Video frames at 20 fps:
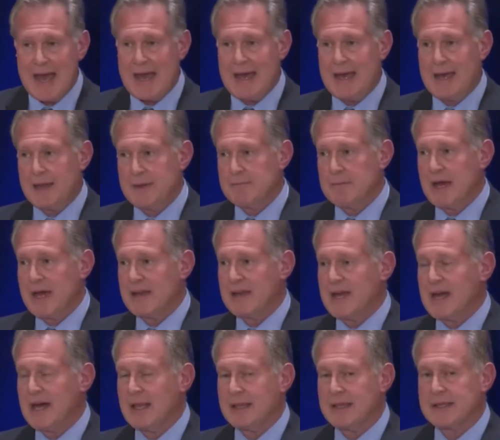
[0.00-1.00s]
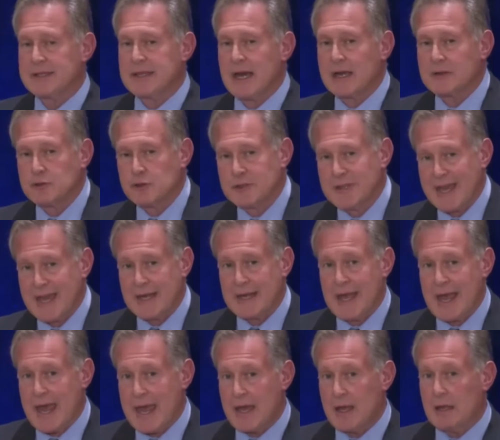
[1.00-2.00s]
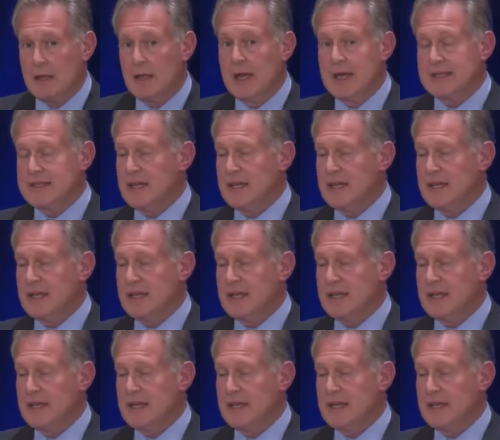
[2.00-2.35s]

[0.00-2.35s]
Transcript: And my colleague Dr. Dan Hale